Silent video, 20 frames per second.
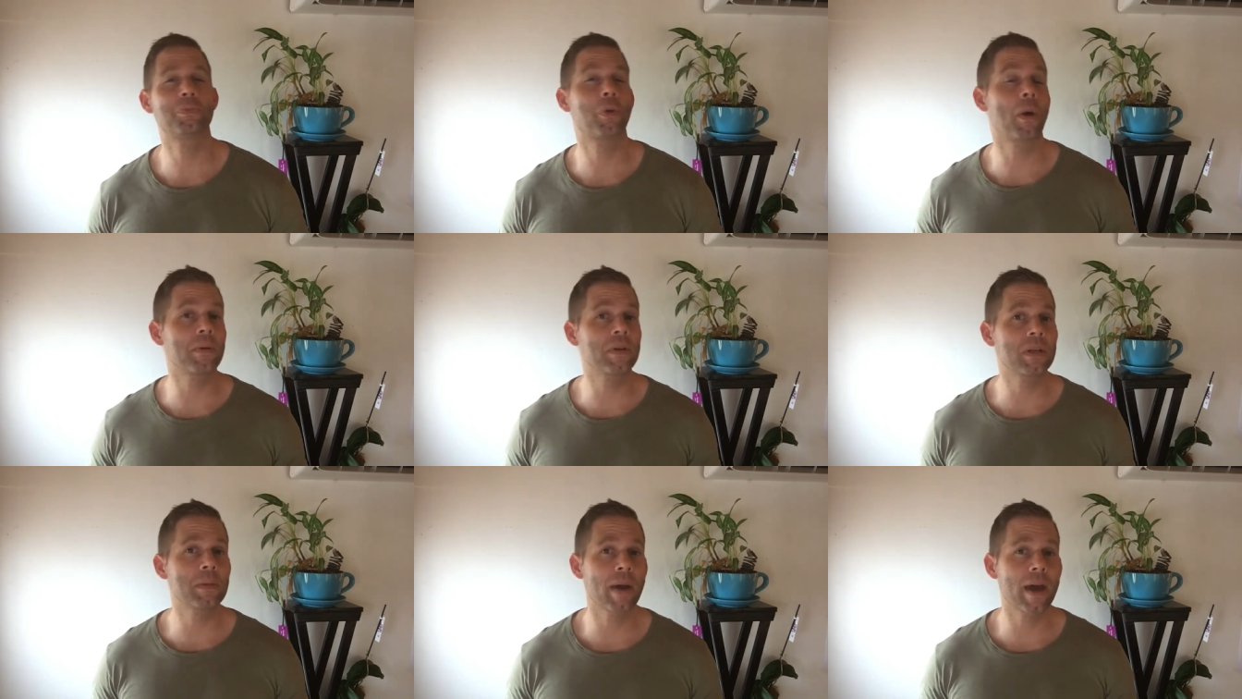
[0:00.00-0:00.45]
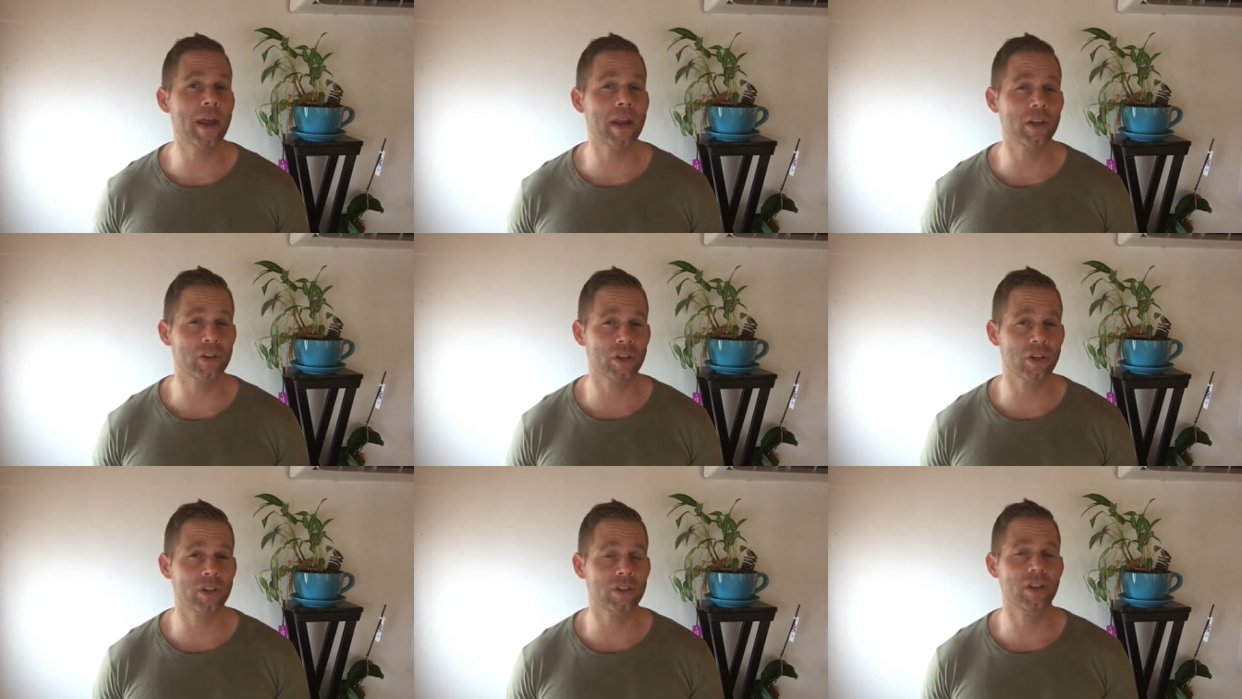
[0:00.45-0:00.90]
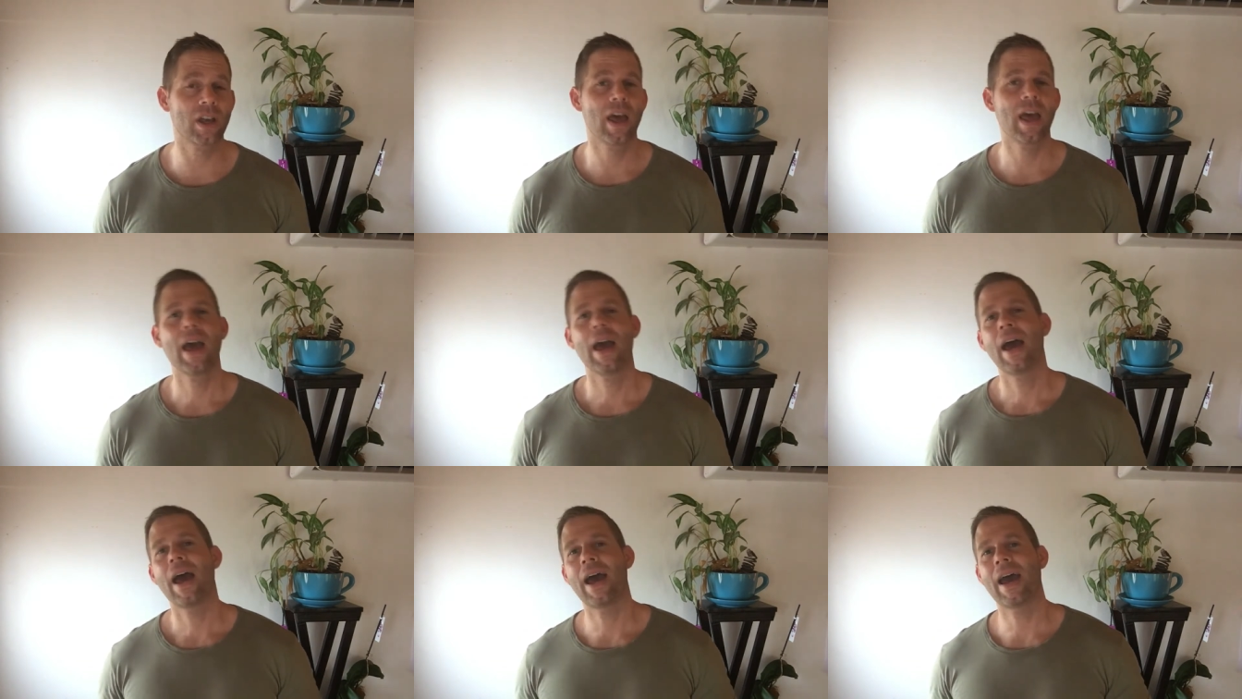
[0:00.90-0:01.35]
property managers,
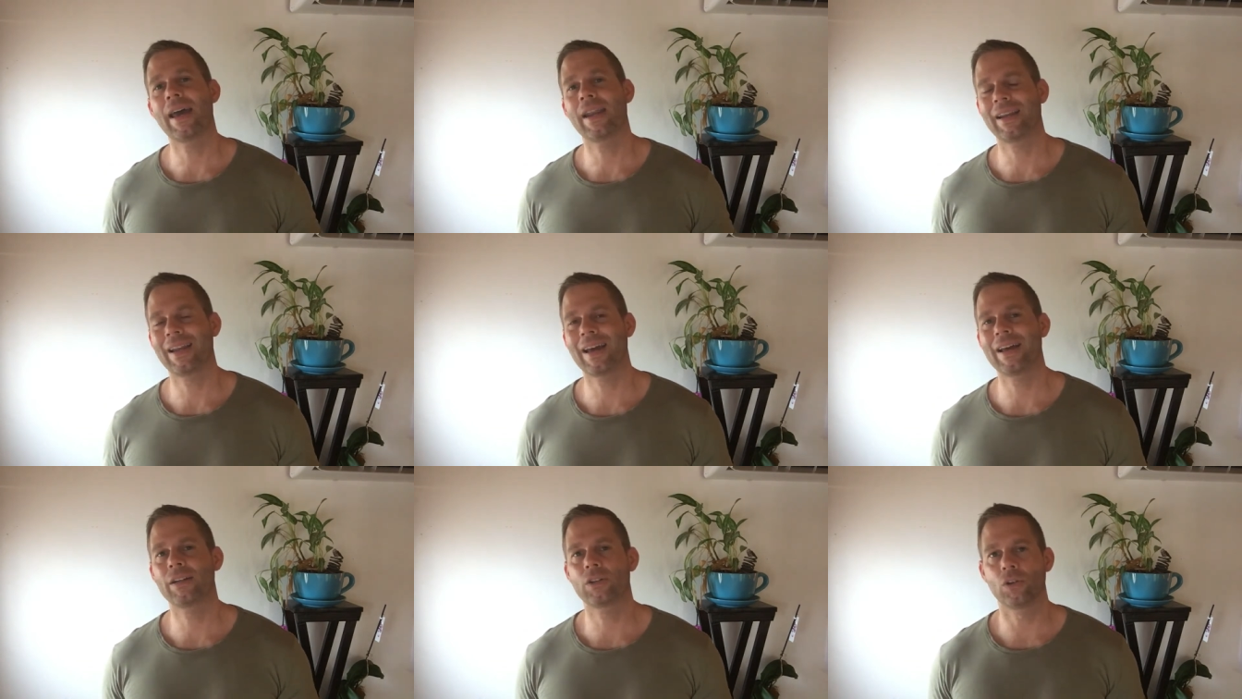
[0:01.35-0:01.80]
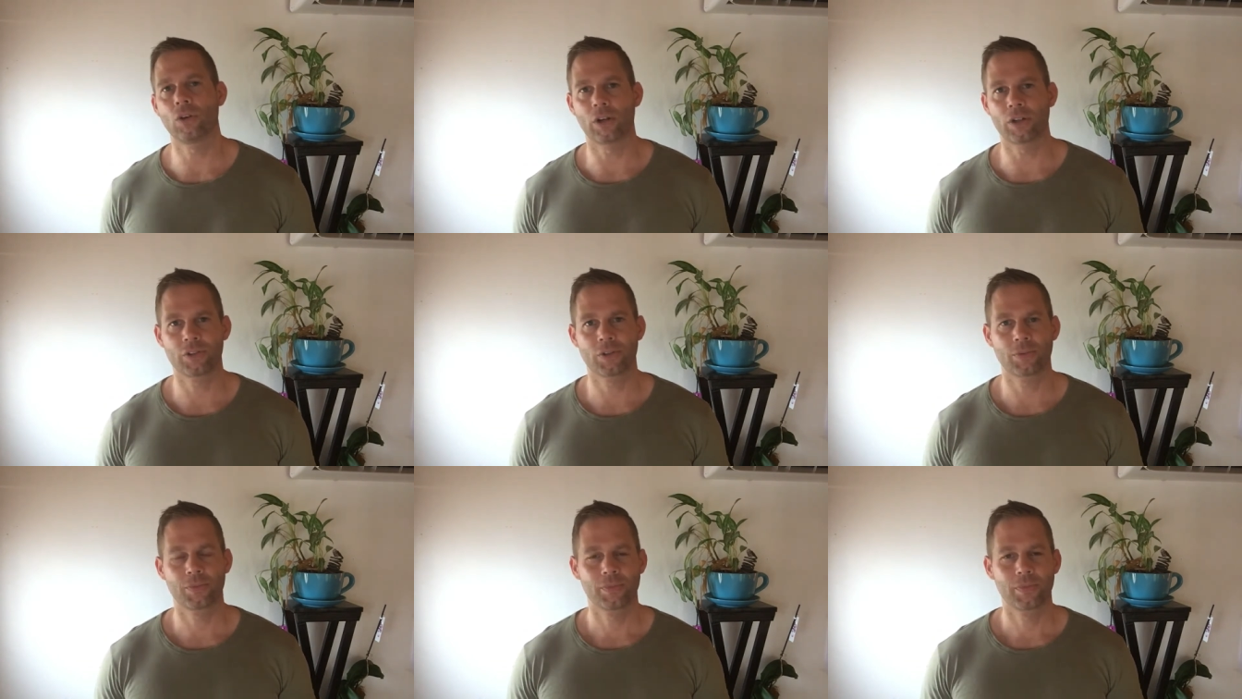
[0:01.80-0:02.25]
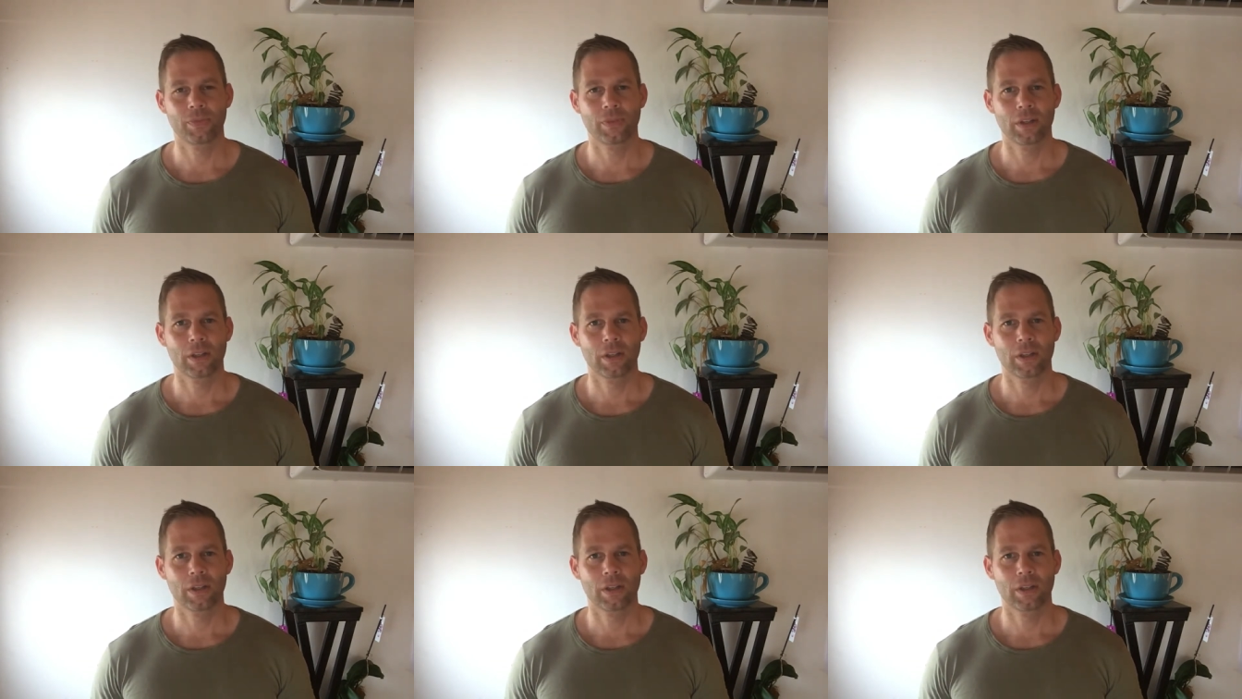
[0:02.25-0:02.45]
and landlords.